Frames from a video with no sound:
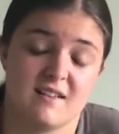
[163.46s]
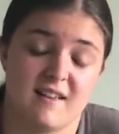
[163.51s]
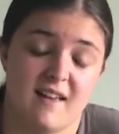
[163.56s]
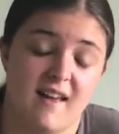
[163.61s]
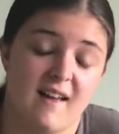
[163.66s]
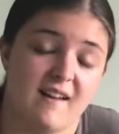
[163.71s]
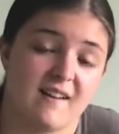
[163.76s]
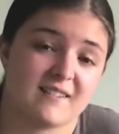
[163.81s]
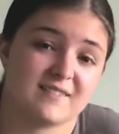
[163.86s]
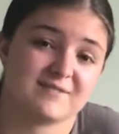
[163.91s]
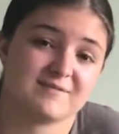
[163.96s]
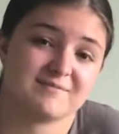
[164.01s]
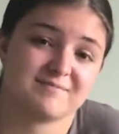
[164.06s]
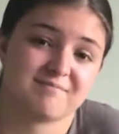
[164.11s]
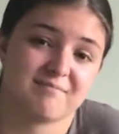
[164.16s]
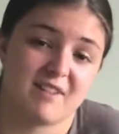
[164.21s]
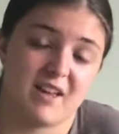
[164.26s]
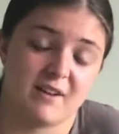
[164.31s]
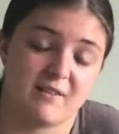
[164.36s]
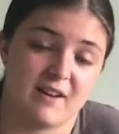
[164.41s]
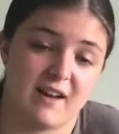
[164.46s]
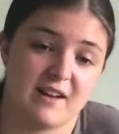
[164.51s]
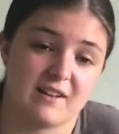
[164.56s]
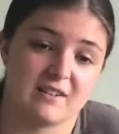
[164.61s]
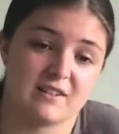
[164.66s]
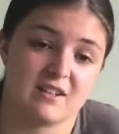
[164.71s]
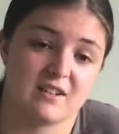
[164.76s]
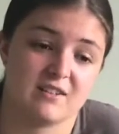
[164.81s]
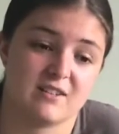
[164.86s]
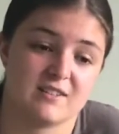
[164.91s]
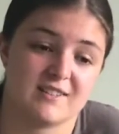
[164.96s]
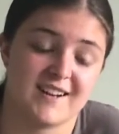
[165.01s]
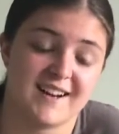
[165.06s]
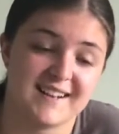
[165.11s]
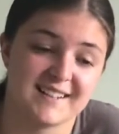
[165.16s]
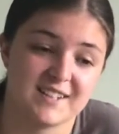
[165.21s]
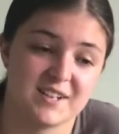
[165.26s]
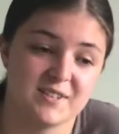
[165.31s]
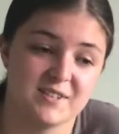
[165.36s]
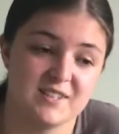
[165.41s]
yeah, I've had
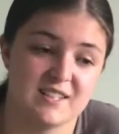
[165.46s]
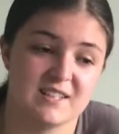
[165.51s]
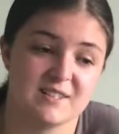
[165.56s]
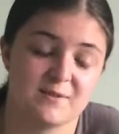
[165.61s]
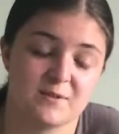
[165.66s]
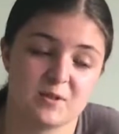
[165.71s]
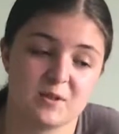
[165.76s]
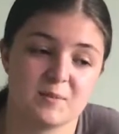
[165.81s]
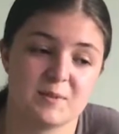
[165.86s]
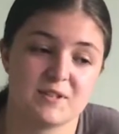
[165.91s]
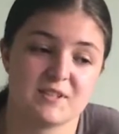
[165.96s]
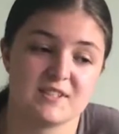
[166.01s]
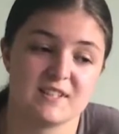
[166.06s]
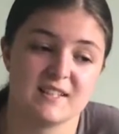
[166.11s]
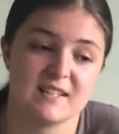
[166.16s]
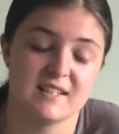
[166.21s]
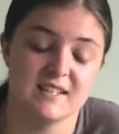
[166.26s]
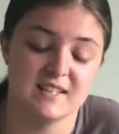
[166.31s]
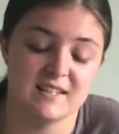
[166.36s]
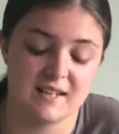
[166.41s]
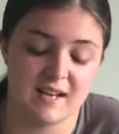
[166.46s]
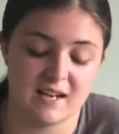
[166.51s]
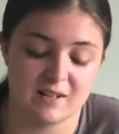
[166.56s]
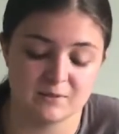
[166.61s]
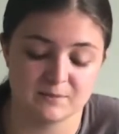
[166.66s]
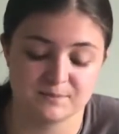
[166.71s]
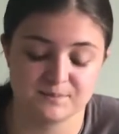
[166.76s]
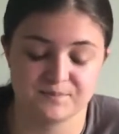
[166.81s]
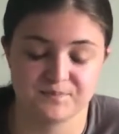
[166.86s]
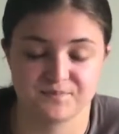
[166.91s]
diagnosis for almost a year now.